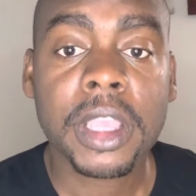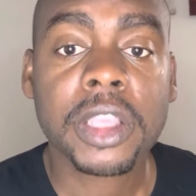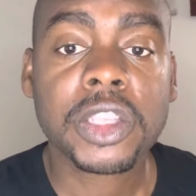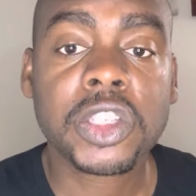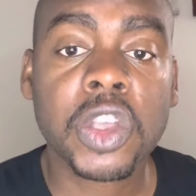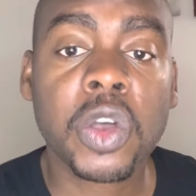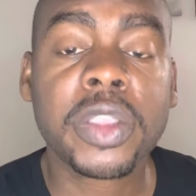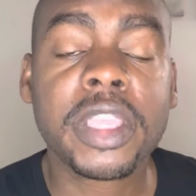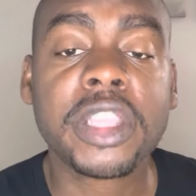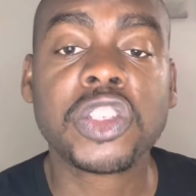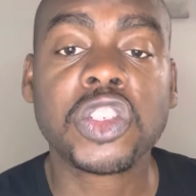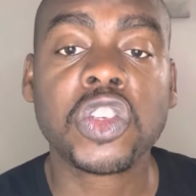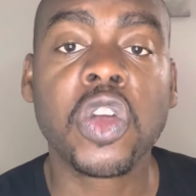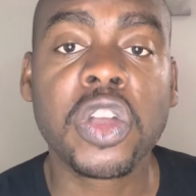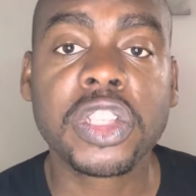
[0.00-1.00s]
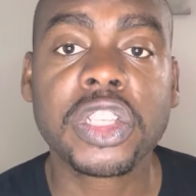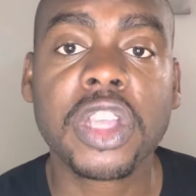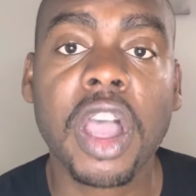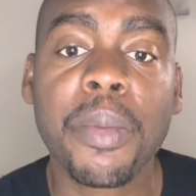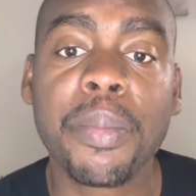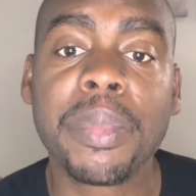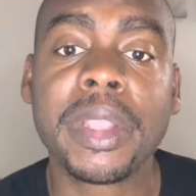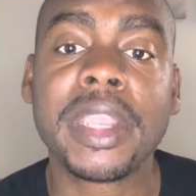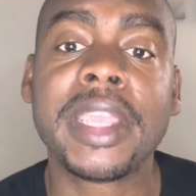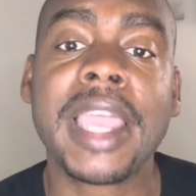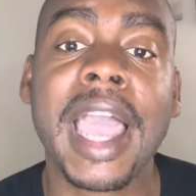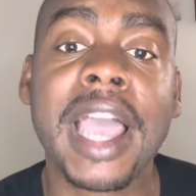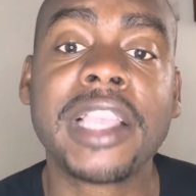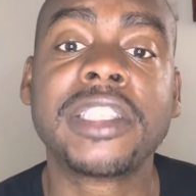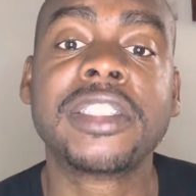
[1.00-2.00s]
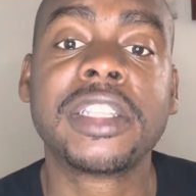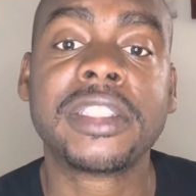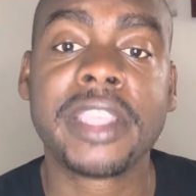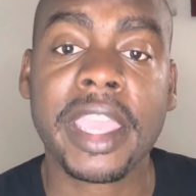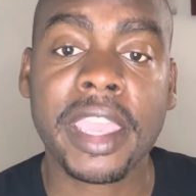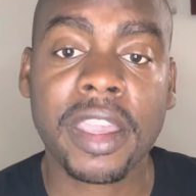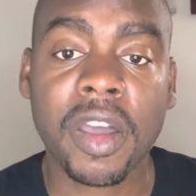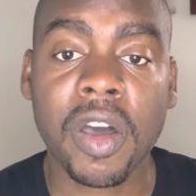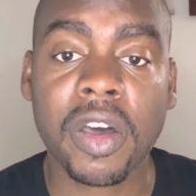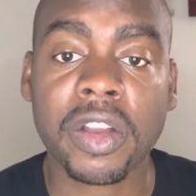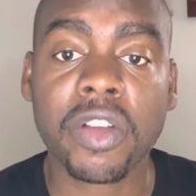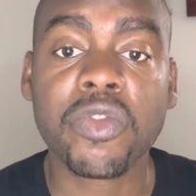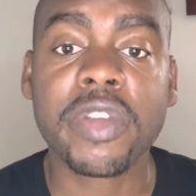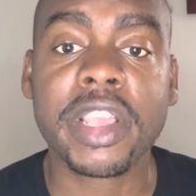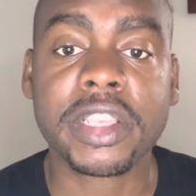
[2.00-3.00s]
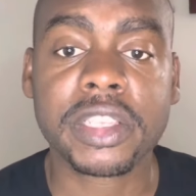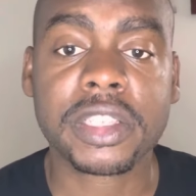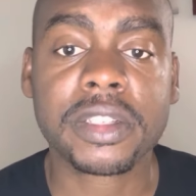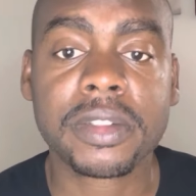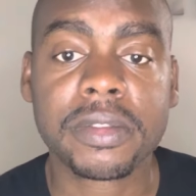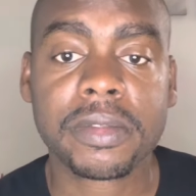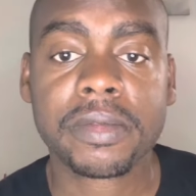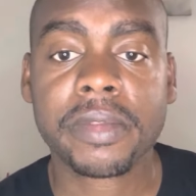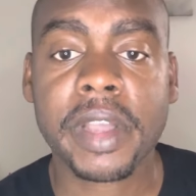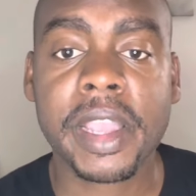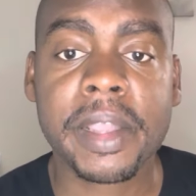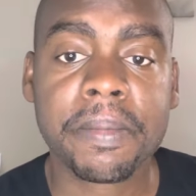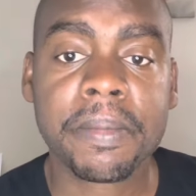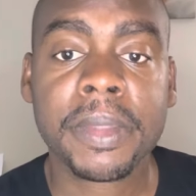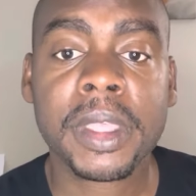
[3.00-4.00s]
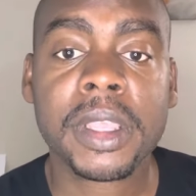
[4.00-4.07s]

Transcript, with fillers: So the insurance company has to take on a risk, right?